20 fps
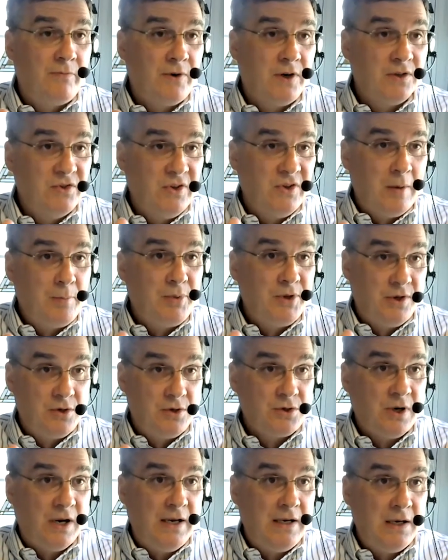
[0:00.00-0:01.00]
for example, in
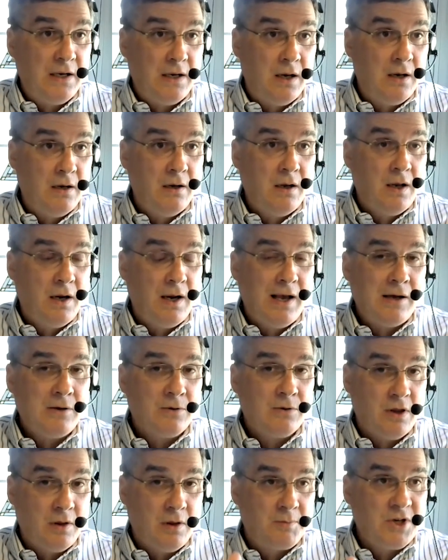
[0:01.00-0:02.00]
training an
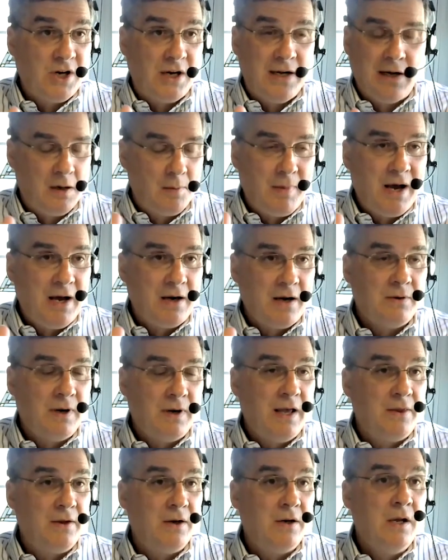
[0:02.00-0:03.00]
algorithm, training a model
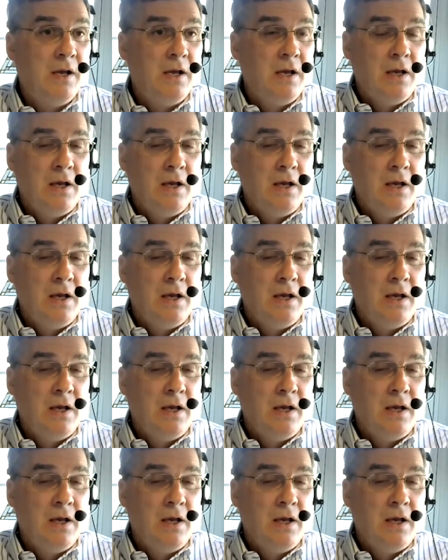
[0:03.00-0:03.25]
rather.